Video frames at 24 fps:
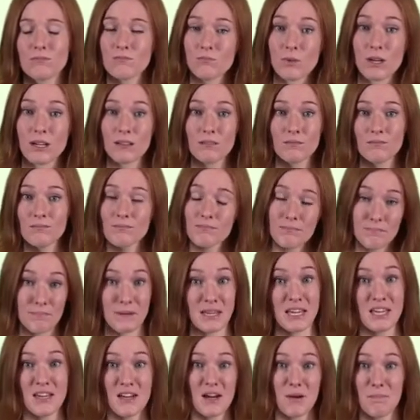well,
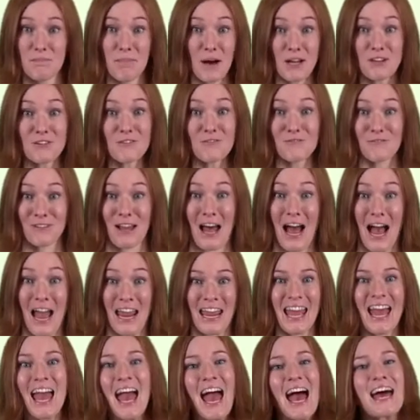be a
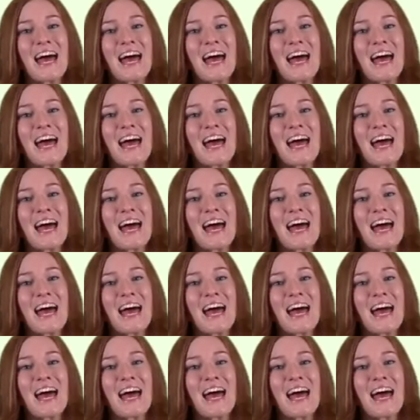butterfly.